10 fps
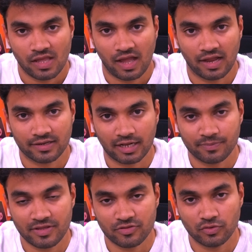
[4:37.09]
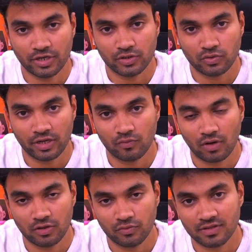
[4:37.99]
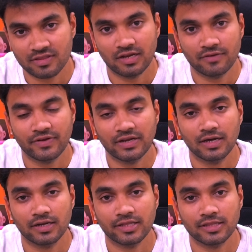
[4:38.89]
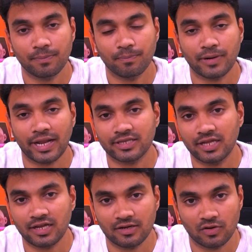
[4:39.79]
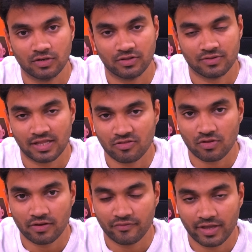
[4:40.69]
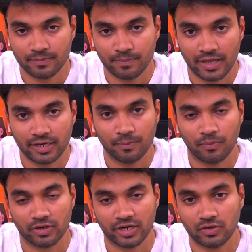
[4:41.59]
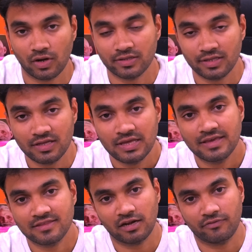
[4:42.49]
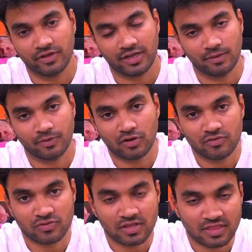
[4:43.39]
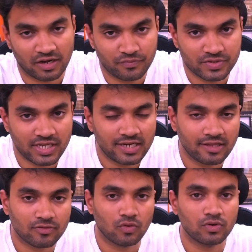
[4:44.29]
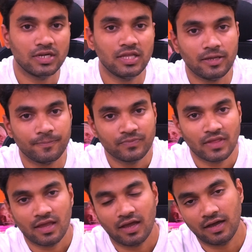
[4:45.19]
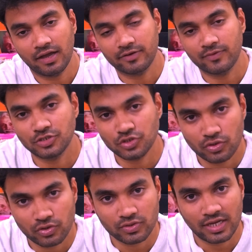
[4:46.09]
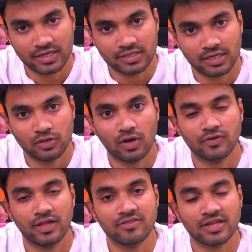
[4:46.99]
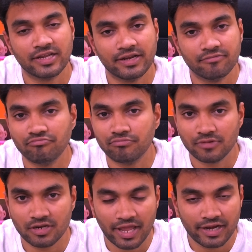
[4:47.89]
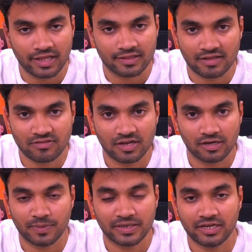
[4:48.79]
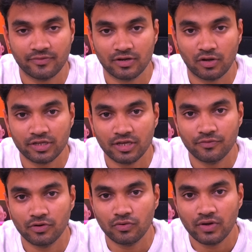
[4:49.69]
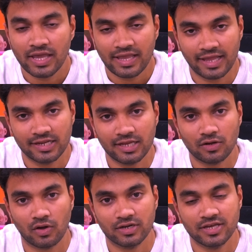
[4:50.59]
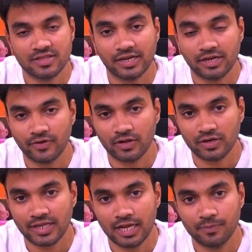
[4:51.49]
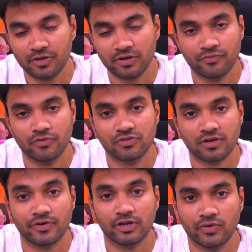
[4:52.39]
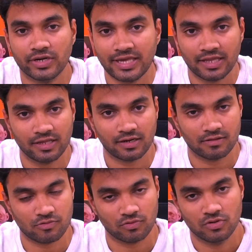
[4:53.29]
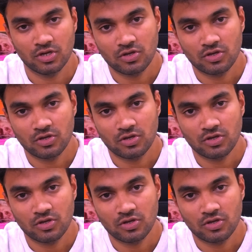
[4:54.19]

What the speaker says: And that means you need to involve yourself in learning the practical knowledge. That's the main important, not the certificate, because certificate is only it will show you that you have done certain training, that's it, but it will not give you any knowledge, and it will not help you in future for your career also.